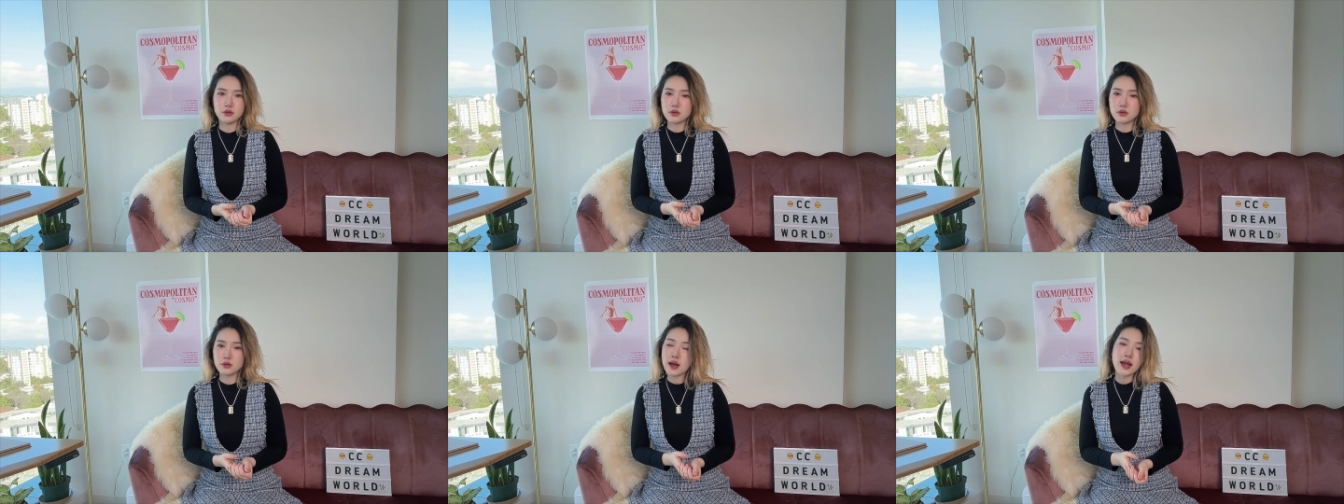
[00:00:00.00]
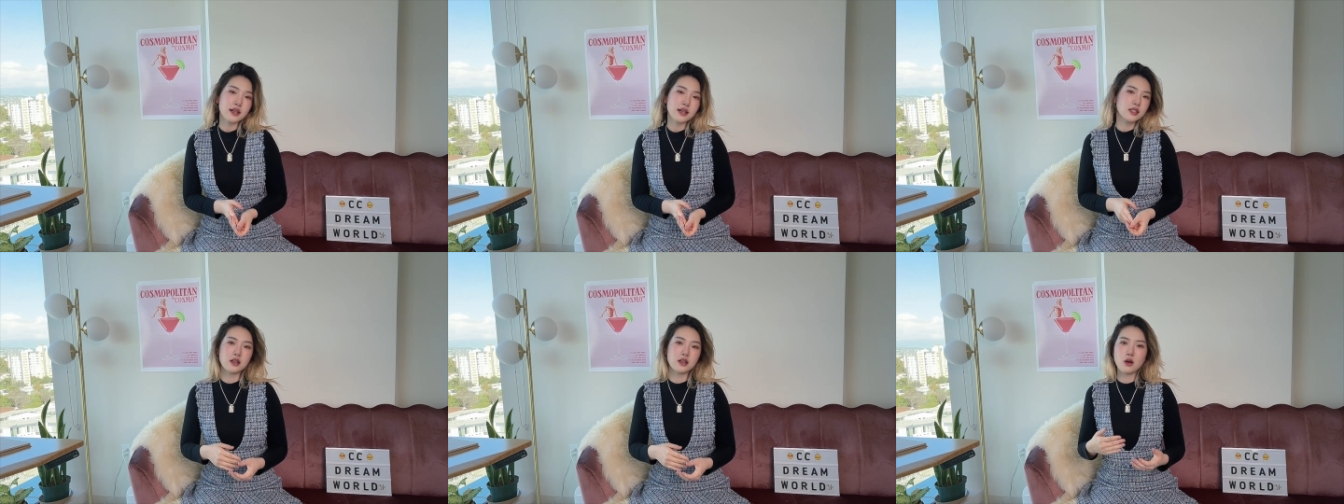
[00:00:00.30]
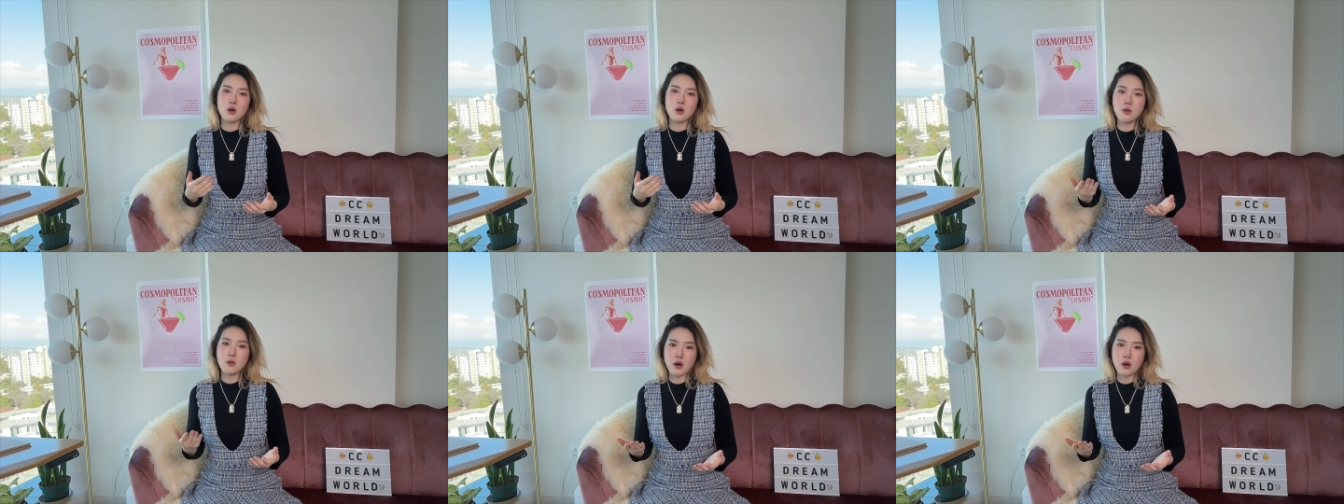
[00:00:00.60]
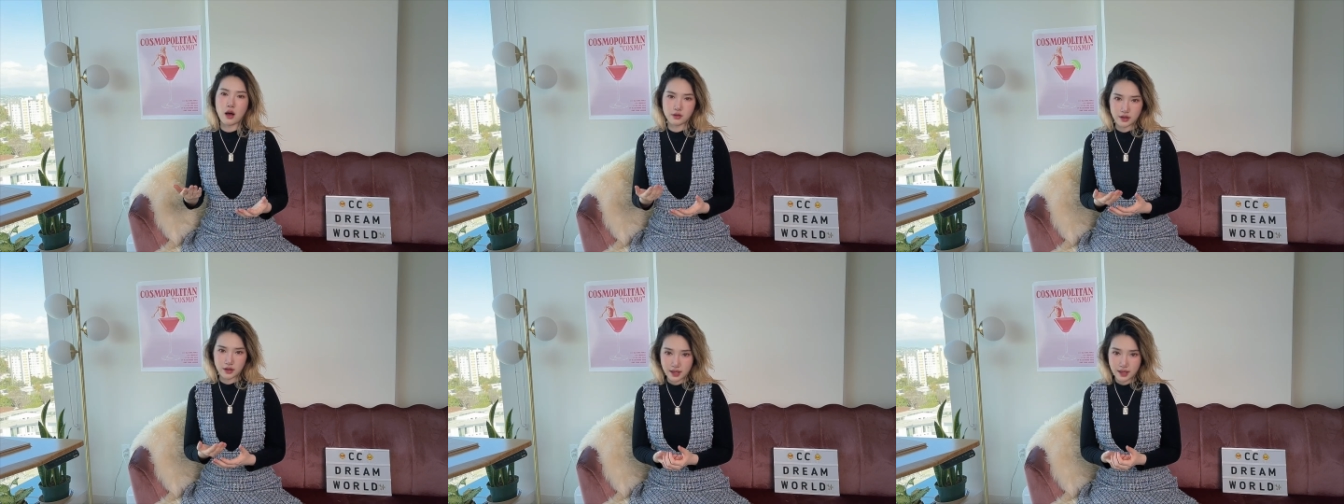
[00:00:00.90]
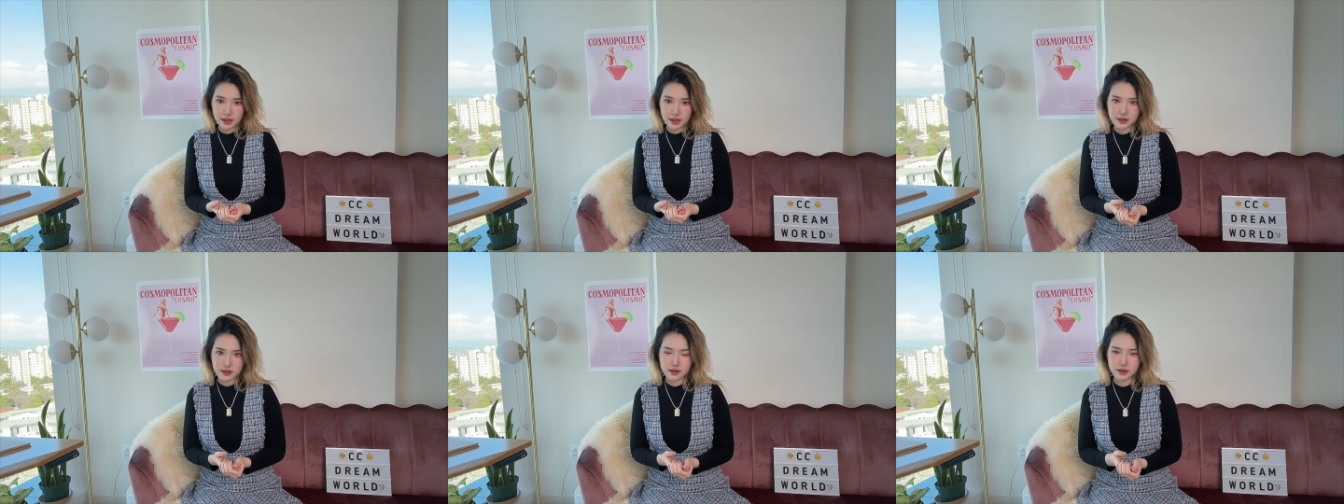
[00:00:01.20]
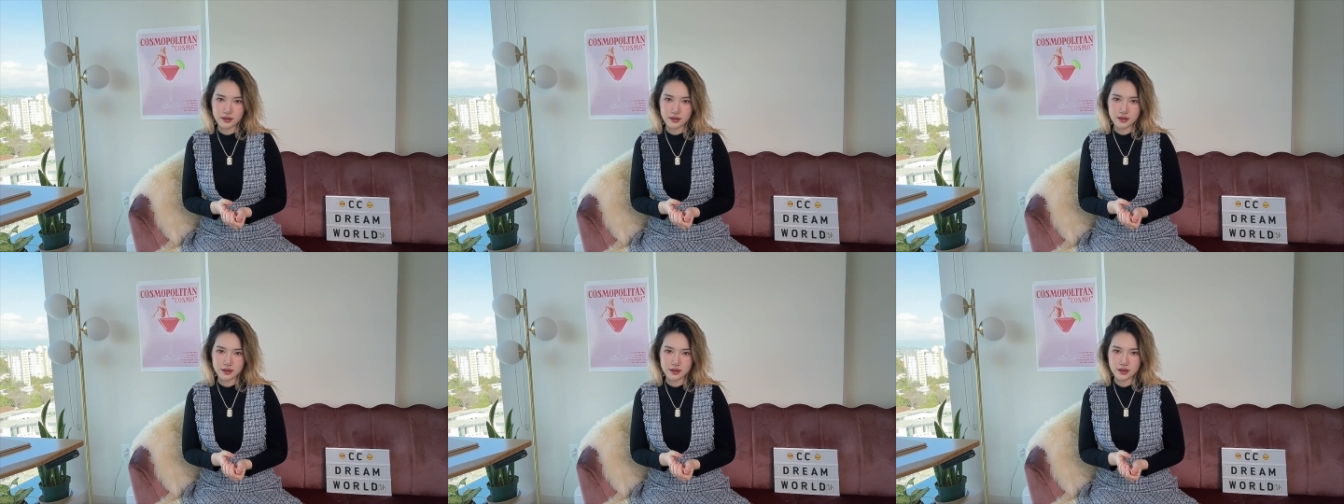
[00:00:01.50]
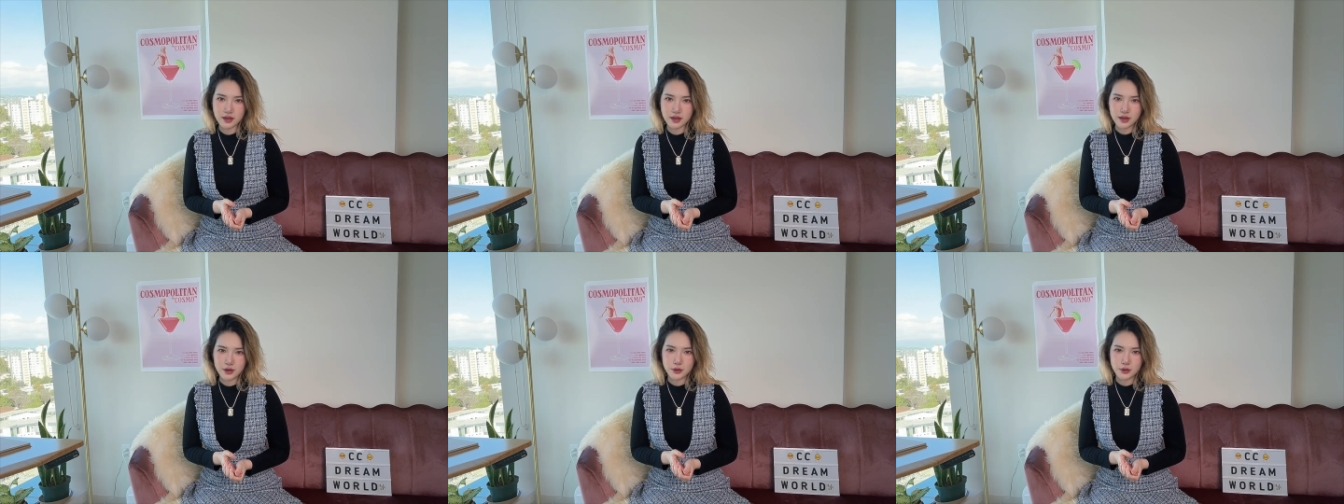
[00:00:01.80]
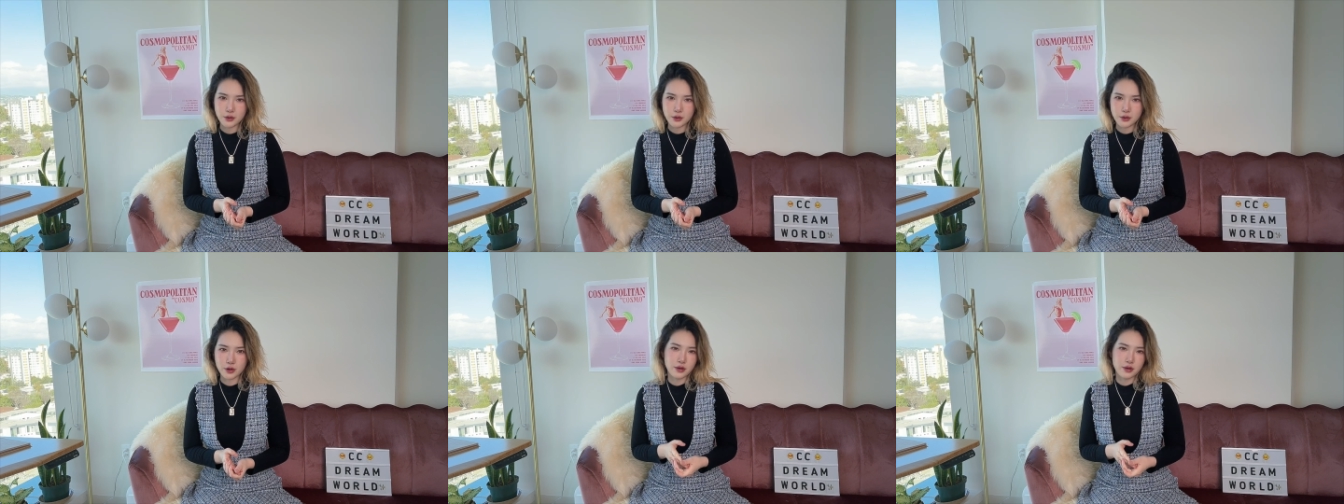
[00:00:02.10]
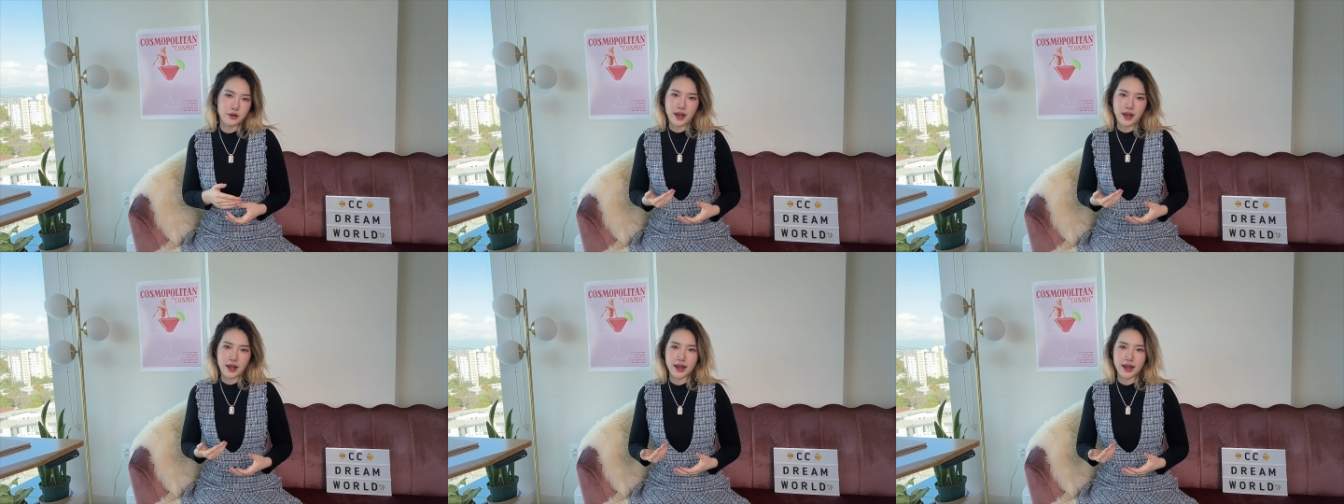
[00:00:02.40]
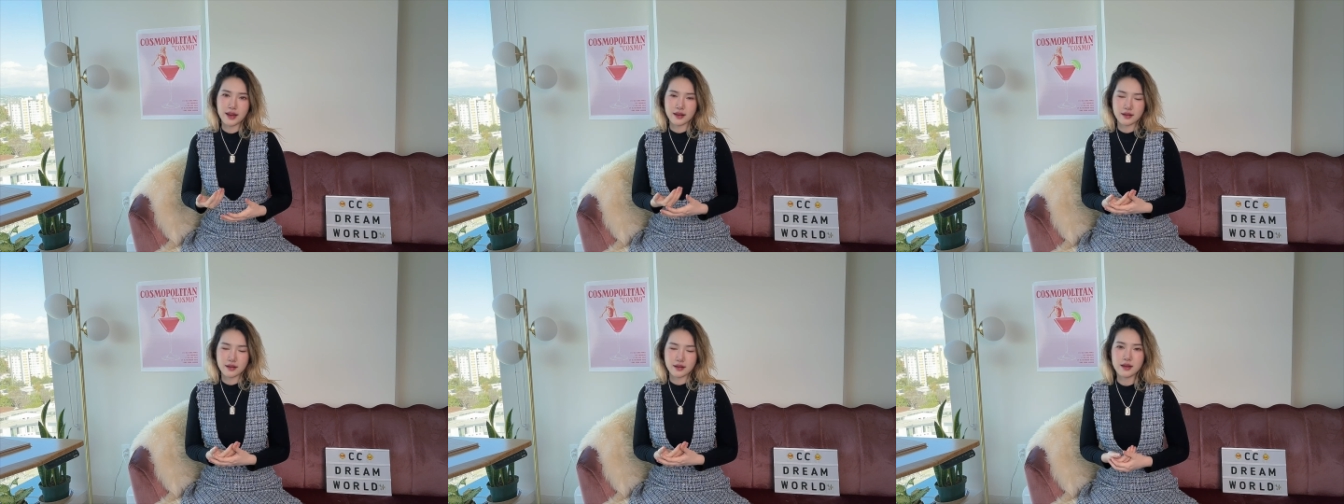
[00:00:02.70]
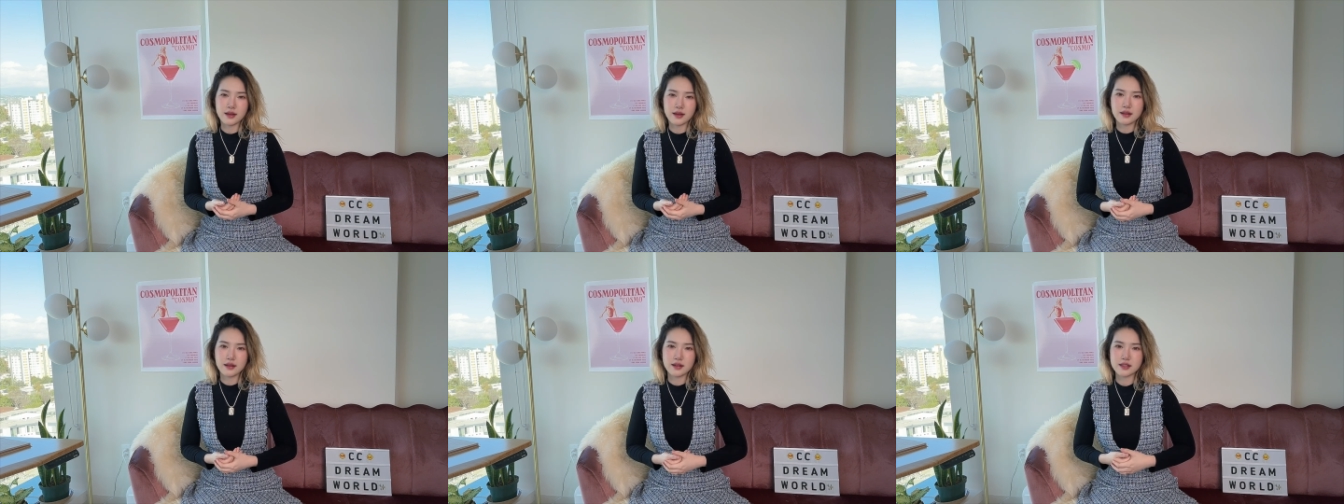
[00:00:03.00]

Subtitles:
you don't actually own all the content you're creating.